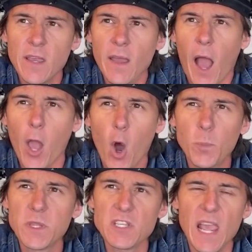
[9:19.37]
I hope
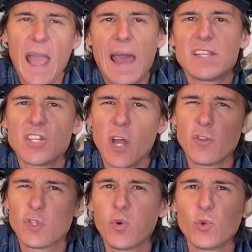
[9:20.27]
this adds
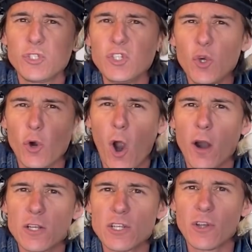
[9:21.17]
another tool to your
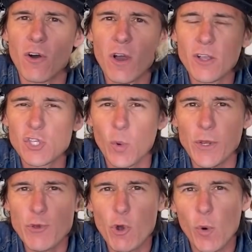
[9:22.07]
arsenal, so when
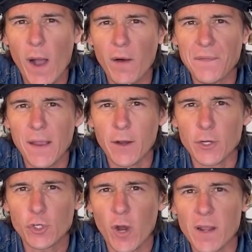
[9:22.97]
you go out there and
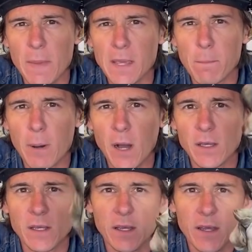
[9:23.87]
you're trying to make a buck,
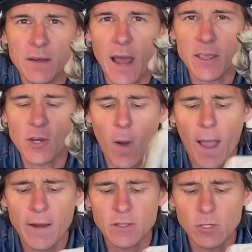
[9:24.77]
now you know
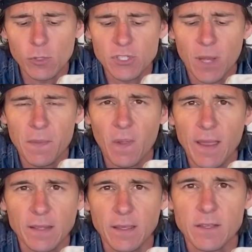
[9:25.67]
how to deal with something
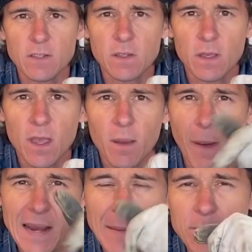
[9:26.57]
like this. My
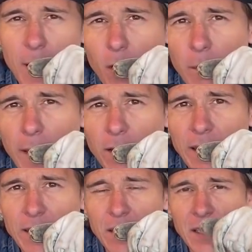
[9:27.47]
name's Melton Metal
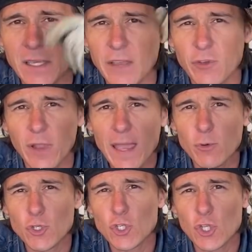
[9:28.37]
Anthony. If you like
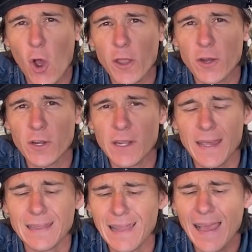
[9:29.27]
what you saw here
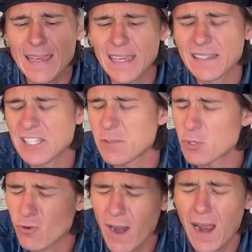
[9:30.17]
today, like,
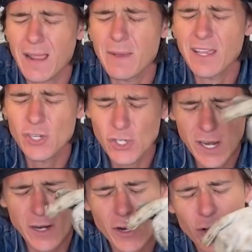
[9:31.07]
subscribe,
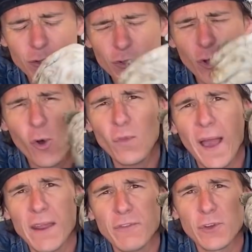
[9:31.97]
share, do the whole
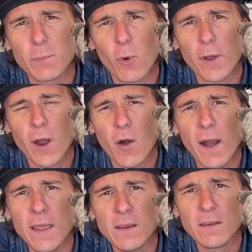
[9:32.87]
9 for your boy, all right?